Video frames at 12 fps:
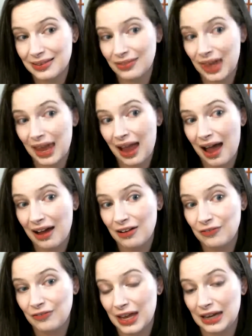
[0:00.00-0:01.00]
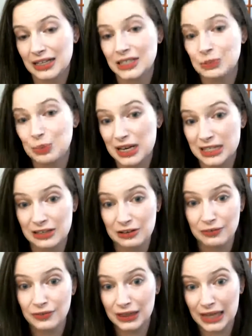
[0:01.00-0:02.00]
they have an
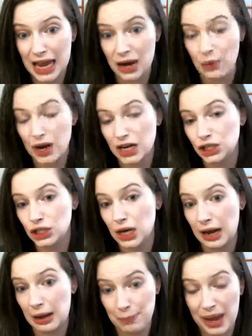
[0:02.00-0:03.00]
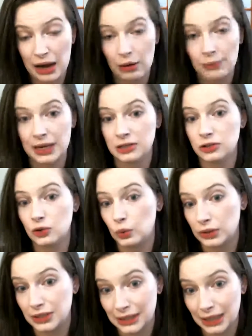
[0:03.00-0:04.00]
expressive language impairment
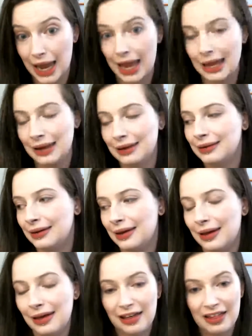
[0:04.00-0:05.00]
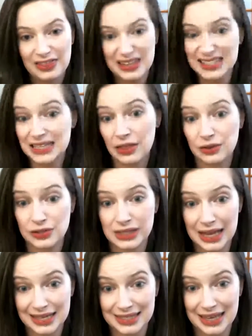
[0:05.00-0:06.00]
or delay, that's another
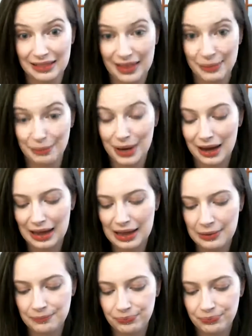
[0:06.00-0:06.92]
slice out of that pie.